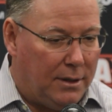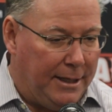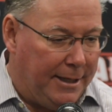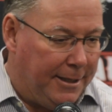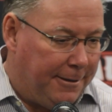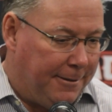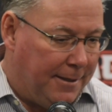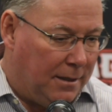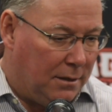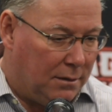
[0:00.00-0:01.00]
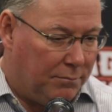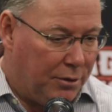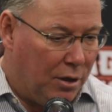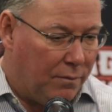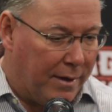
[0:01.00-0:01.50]
and
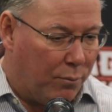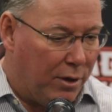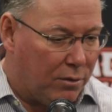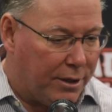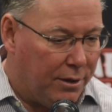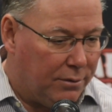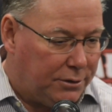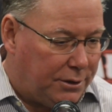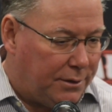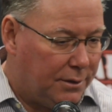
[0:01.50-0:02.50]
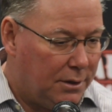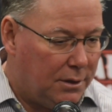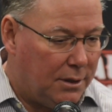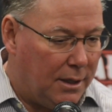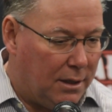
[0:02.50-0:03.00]
you know, they're well coached,
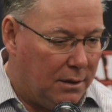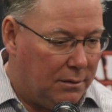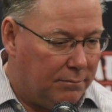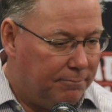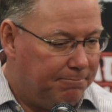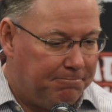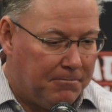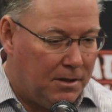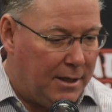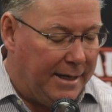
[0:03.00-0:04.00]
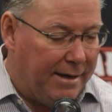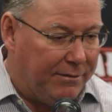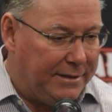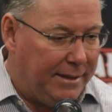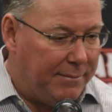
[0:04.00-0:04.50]
and
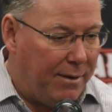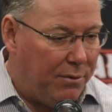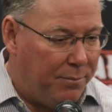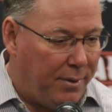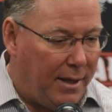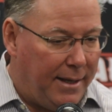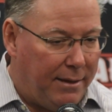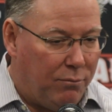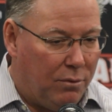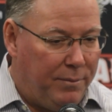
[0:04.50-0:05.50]
every team that we play will